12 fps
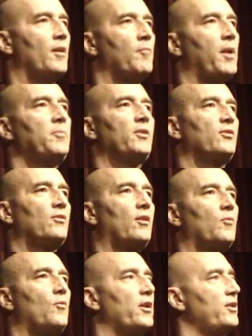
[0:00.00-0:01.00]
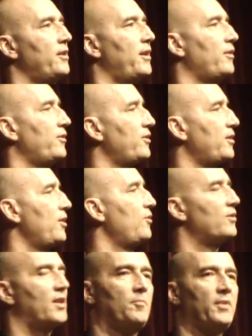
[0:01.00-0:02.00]
Maybe you start watching out to see who's
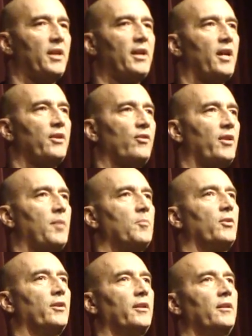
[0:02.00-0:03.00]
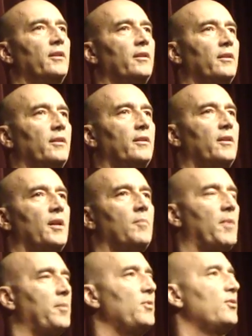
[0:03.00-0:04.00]
coming in out of your neighborhood.
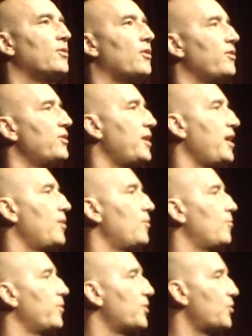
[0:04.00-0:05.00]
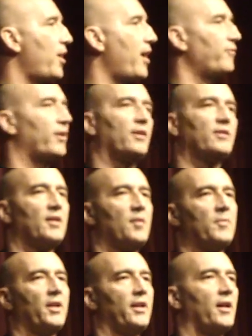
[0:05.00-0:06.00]
Maybe you start seeing the traffic that's
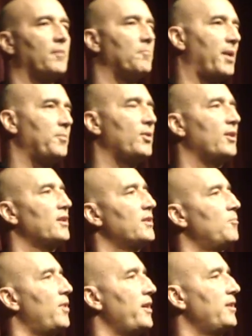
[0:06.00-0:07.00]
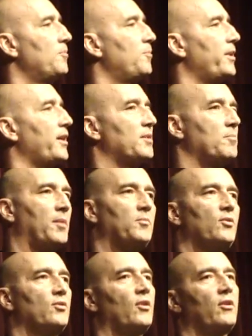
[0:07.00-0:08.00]
coming in out. Maybe you get some license plates. Maybe
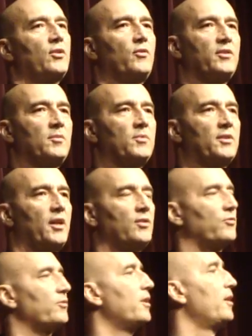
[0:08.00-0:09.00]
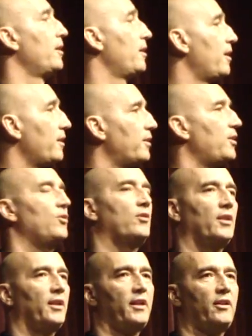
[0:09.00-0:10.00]
you start doing some schedules. And you
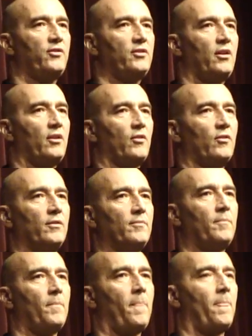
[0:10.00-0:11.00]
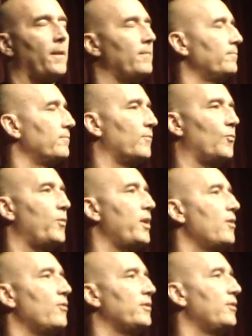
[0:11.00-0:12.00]
can let us know. We
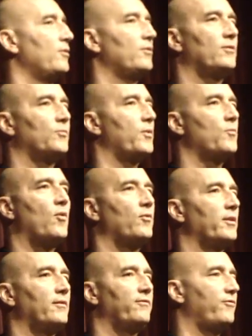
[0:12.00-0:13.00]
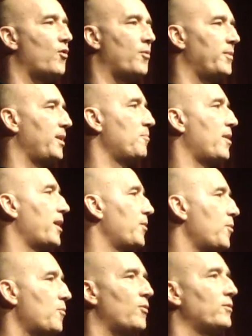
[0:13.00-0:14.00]
won't inform
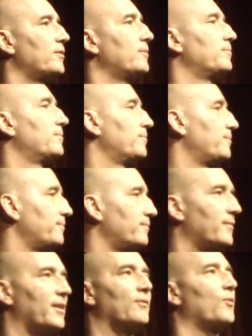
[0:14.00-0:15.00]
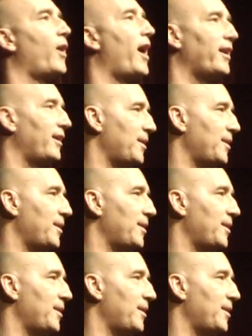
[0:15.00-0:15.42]
anybody, we won't rat